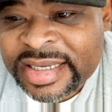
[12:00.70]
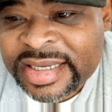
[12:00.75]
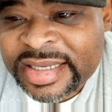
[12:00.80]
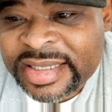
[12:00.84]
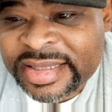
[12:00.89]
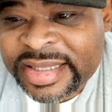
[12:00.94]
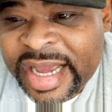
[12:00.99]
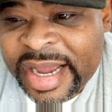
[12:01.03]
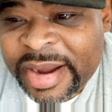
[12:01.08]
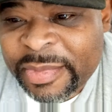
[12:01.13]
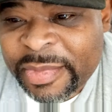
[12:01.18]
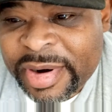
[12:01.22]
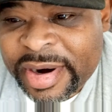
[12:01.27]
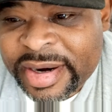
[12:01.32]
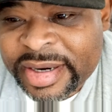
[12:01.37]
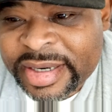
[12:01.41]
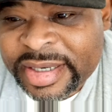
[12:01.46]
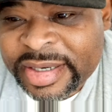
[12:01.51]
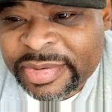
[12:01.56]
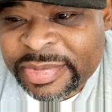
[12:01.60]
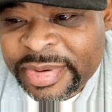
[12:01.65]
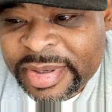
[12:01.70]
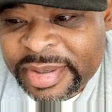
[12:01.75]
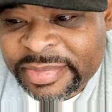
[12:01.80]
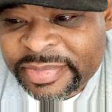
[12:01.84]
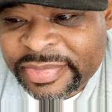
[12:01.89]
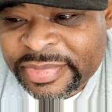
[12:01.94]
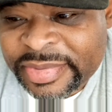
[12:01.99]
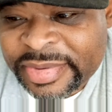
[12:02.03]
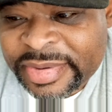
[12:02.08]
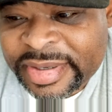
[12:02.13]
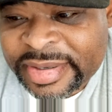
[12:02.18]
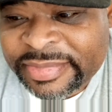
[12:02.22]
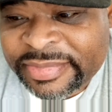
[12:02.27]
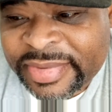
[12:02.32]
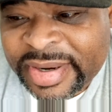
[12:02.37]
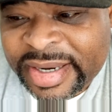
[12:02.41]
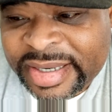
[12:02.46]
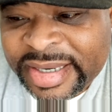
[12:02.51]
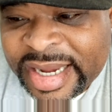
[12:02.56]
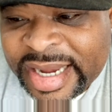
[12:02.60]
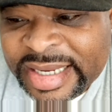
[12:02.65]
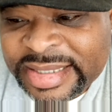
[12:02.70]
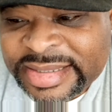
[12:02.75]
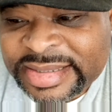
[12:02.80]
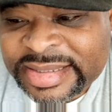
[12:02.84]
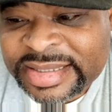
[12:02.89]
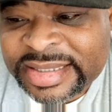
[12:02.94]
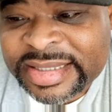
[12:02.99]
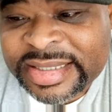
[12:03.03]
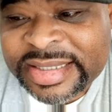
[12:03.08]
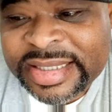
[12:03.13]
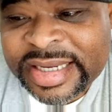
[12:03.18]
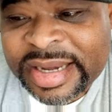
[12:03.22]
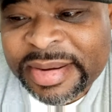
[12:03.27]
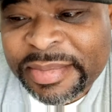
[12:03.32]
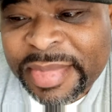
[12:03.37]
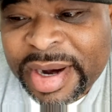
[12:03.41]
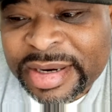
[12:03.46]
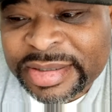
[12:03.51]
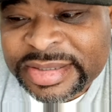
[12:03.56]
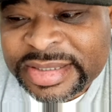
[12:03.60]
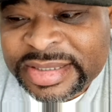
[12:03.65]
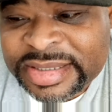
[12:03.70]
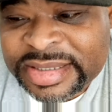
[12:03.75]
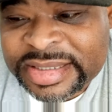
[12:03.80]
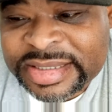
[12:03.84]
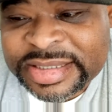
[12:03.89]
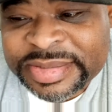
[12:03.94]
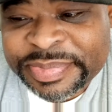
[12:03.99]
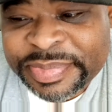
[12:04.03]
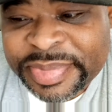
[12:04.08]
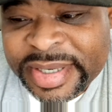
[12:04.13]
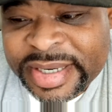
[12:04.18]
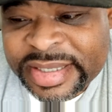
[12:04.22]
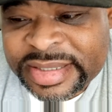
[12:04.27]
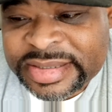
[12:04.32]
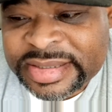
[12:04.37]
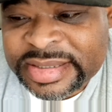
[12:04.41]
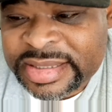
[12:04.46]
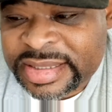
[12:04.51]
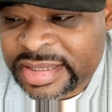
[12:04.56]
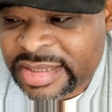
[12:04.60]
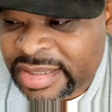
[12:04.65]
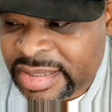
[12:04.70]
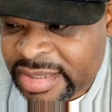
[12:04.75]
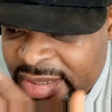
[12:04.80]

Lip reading: they weren't equipped for it financially, emotionally, spiritually,